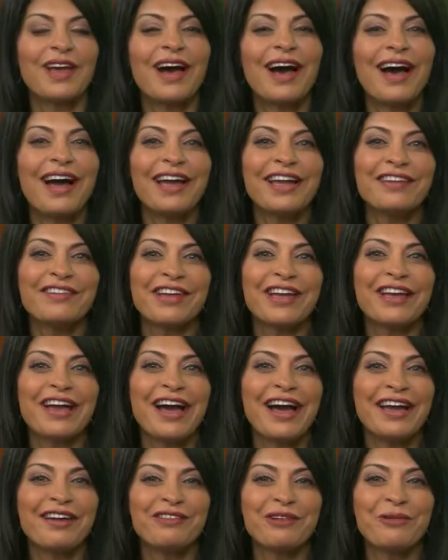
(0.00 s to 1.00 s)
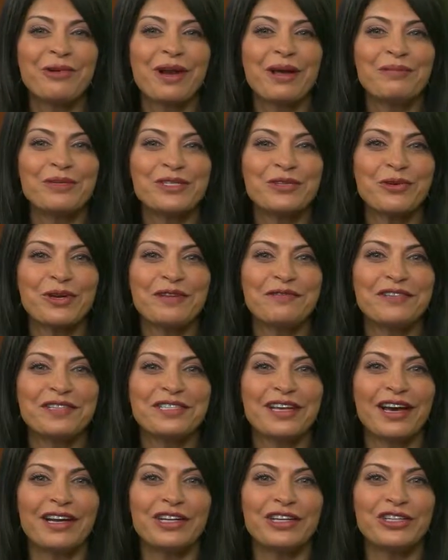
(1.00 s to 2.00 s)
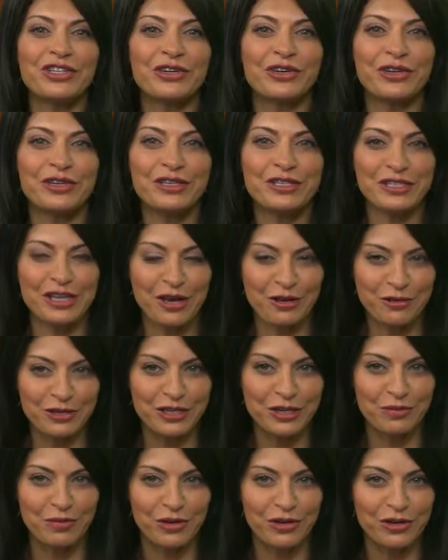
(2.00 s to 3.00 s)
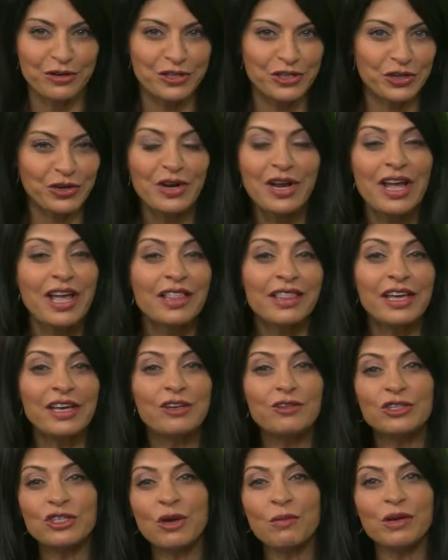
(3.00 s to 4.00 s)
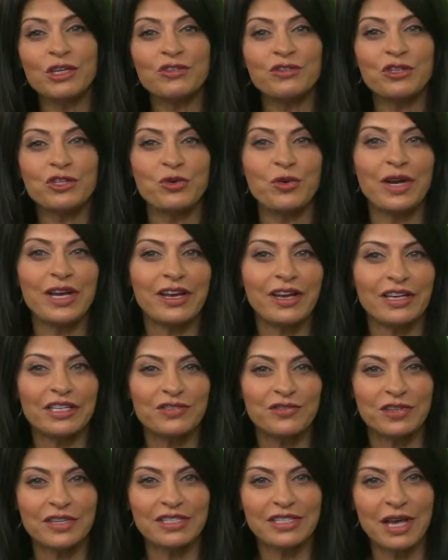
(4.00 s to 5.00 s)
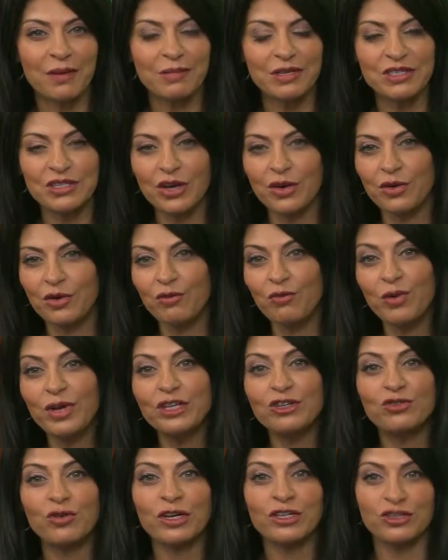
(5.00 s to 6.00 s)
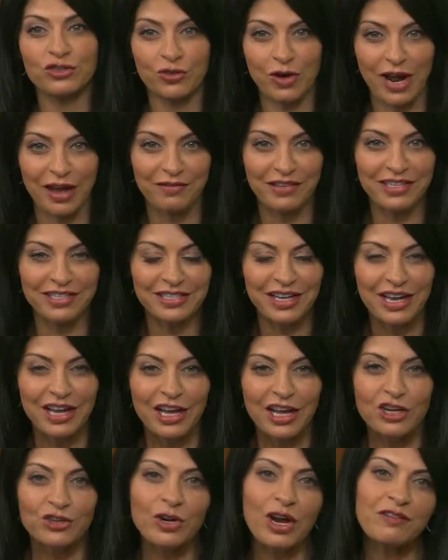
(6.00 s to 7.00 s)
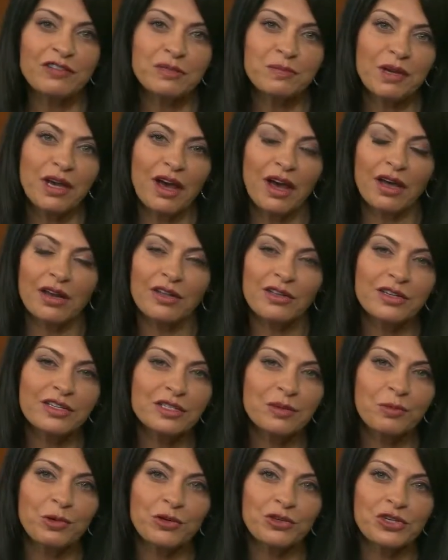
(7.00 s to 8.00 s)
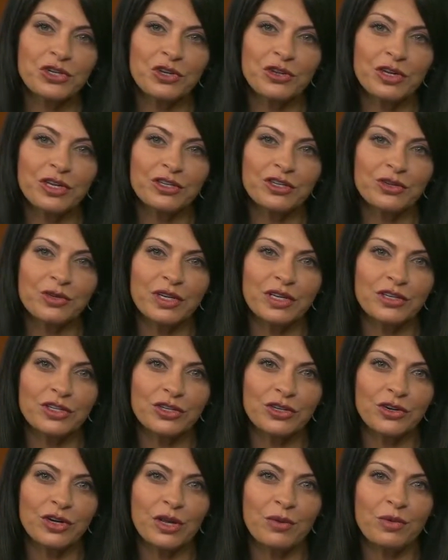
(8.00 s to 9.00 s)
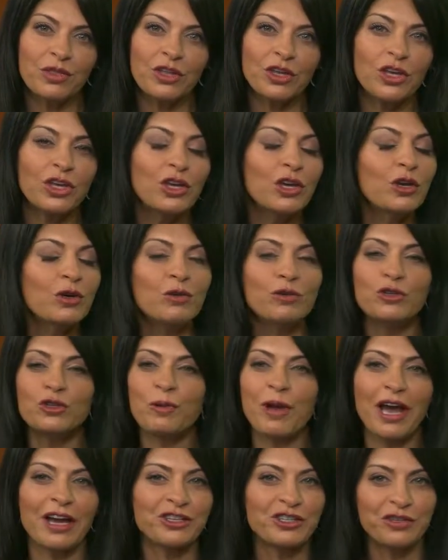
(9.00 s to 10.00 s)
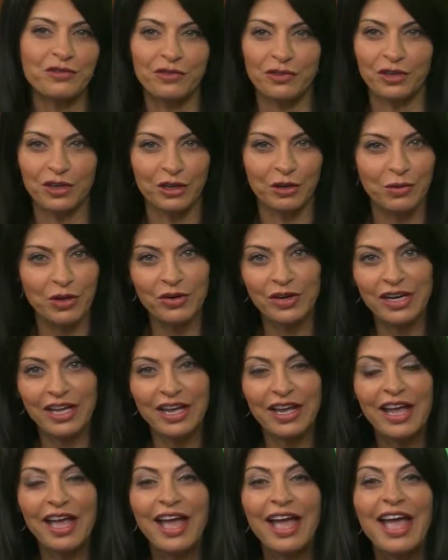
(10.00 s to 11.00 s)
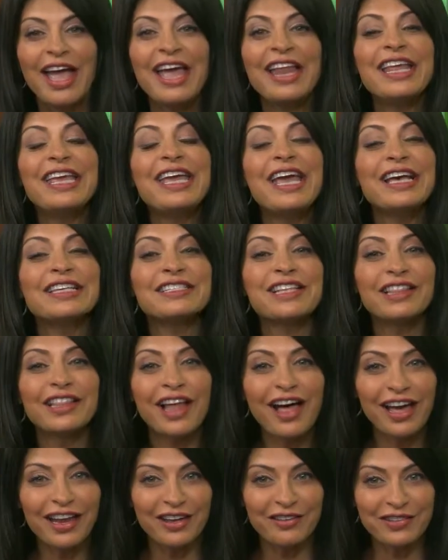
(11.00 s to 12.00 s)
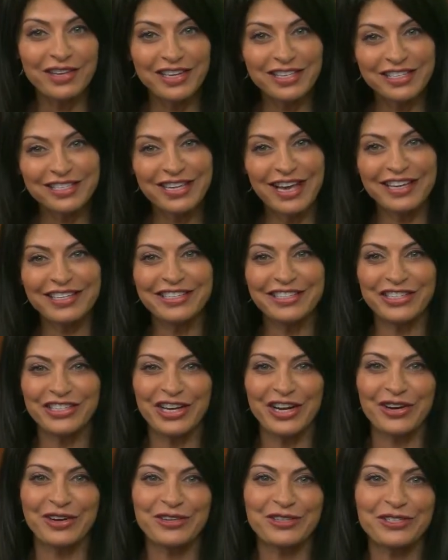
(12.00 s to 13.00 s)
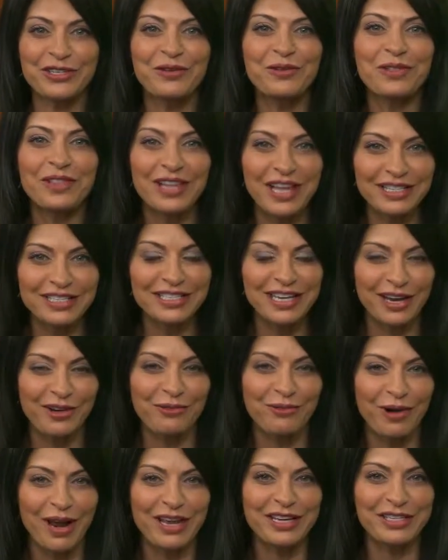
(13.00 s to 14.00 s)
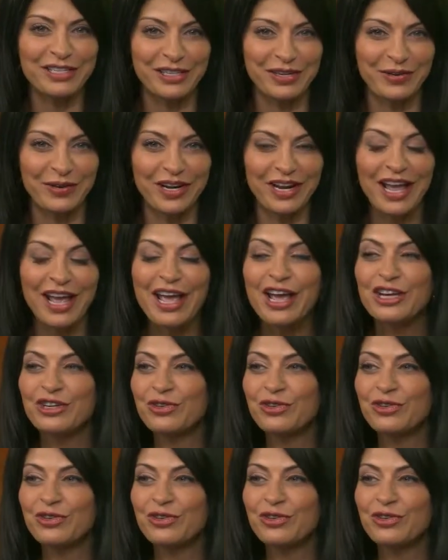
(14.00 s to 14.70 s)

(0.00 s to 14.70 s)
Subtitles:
Hi everyone. I'm Serena Fazana, journalist, host, and producer. Thank you so much for joining us for this episode of We Trust Travis. Travis McConnell is a personal injury attorney with a huge passion for the community, and he has a lot of insight to share, so let's get right to it.